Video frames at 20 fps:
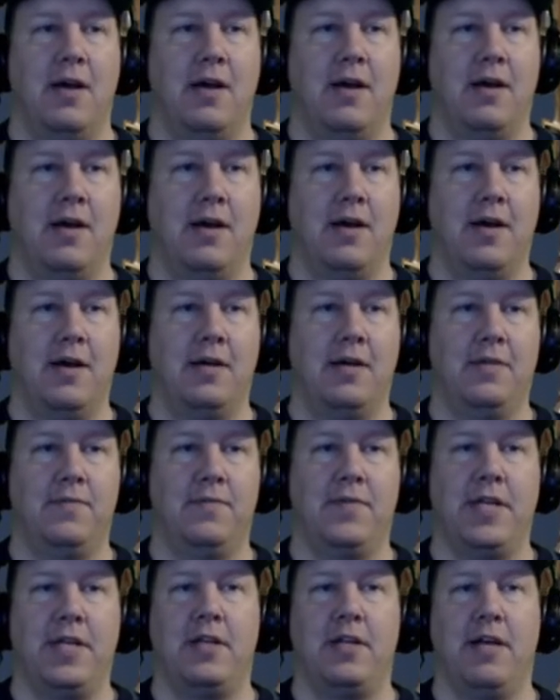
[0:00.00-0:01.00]
Uh,
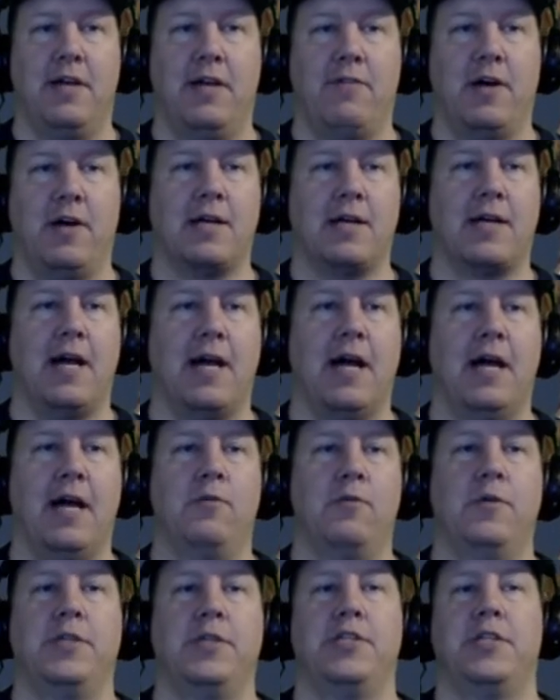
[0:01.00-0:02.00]
then you have Hawkeye,
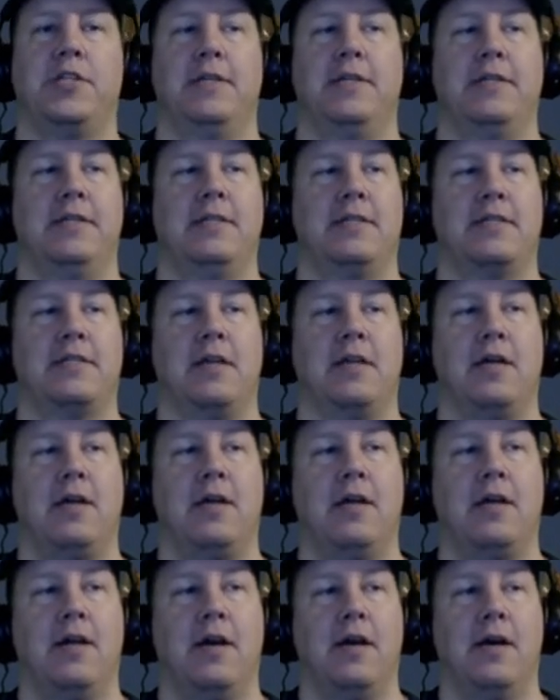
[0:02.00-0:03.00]
which is
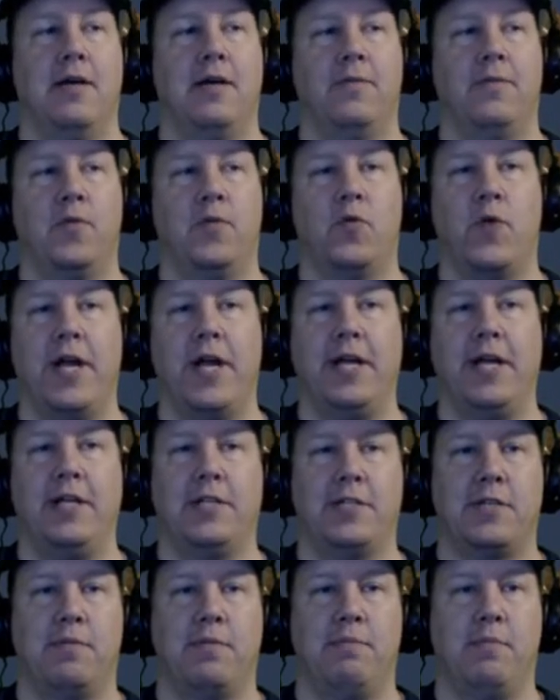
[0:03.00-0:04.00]
the uh,
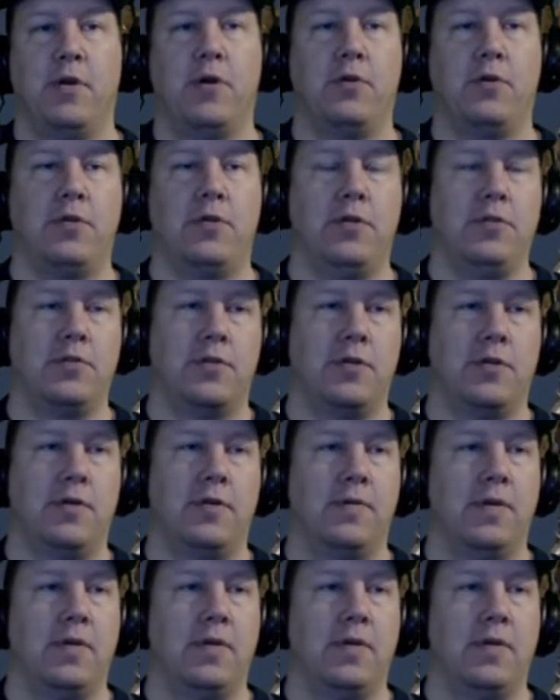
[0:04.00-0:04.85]
ranged bow user.